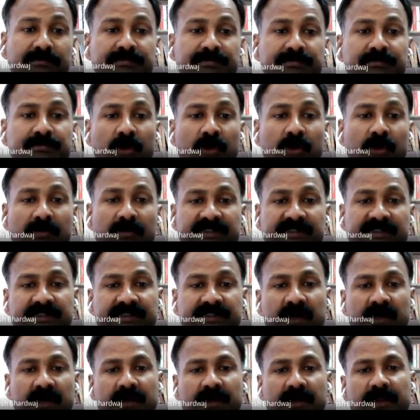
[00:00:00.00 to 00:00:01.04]
Thomas
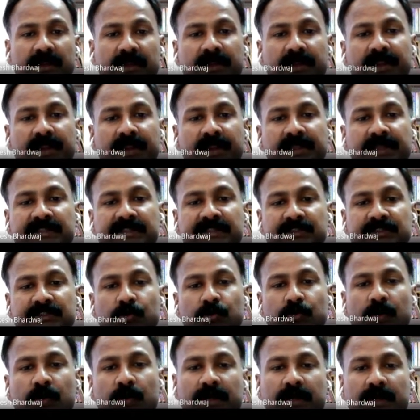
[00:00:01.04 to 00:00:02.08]
Young in
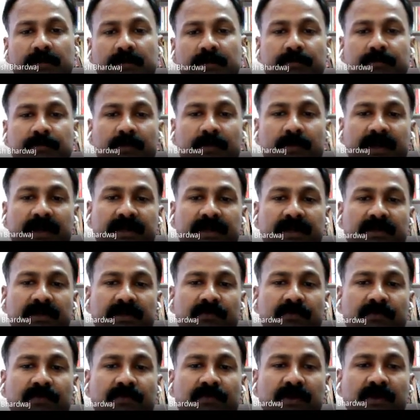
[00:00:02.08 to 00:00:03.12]
1801 provided the
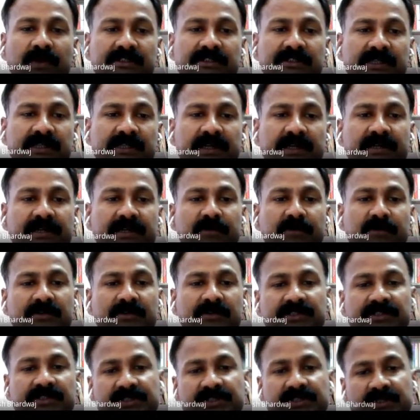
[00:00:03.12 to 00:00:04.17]
first clear
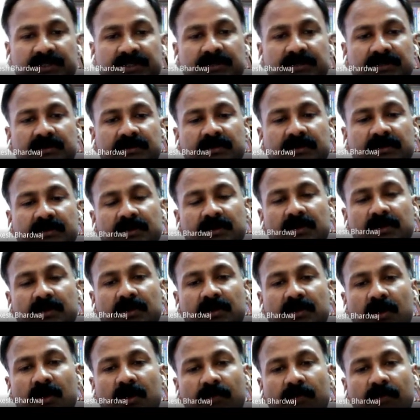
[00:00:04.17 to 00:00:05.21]
demonstration
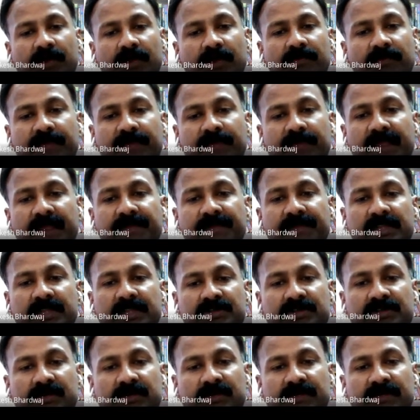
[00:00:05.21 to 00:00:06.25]
of the wave
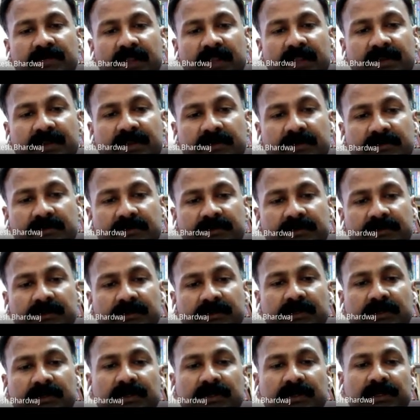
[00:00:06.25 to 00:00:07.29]
nature of light.
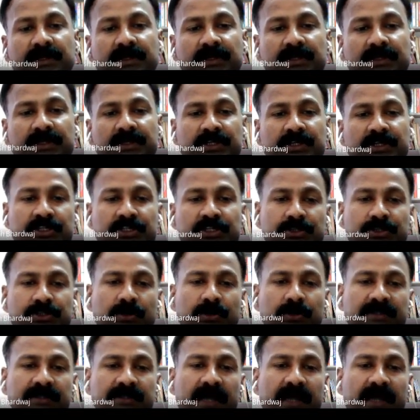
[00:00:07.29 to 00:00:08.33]
He showed
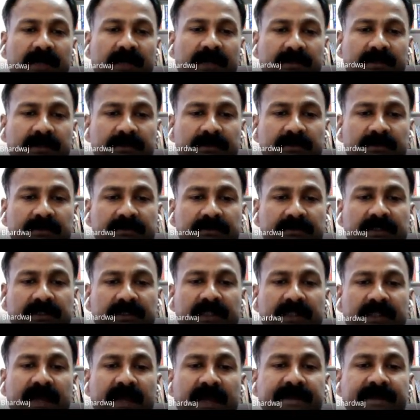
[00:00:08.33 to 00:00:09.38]
that the
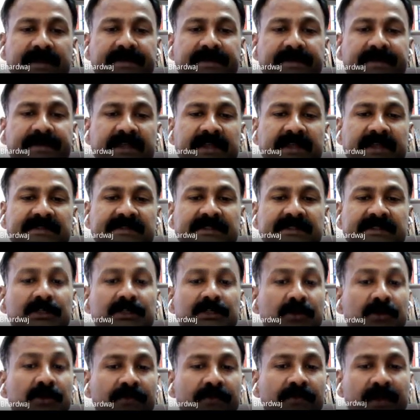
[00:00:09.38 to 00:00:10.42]
light rays
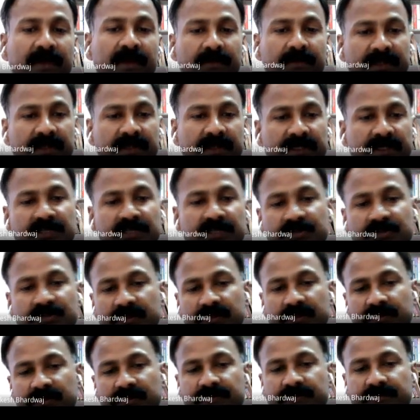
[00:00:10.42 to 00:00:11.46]
interfere with each
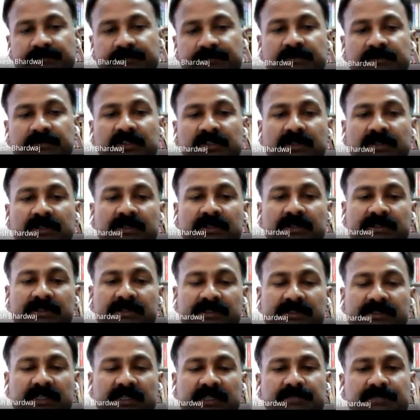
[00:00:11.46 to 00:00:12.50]
other.
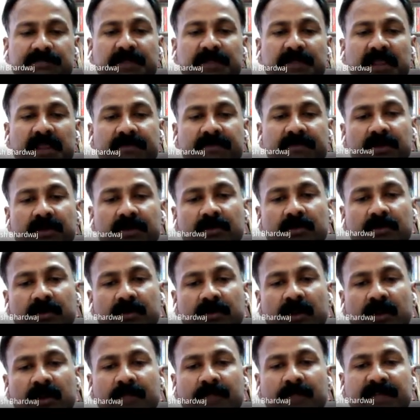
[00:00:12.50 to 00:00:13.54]
Such behavior could
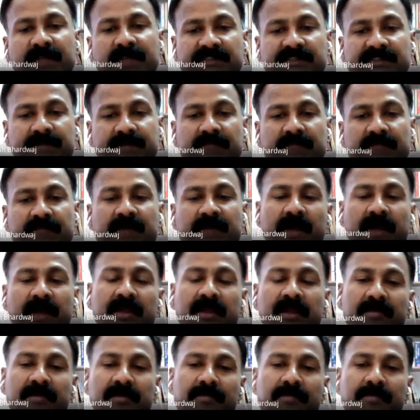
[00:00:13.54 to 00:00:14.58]
not be explained by
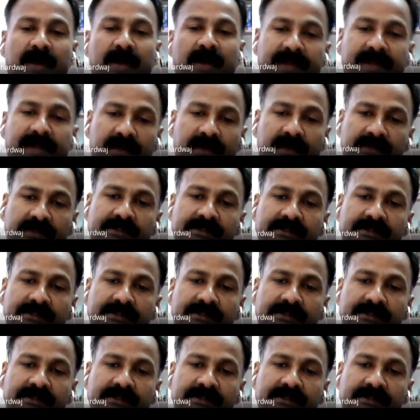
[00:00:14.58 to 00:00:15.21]
particles.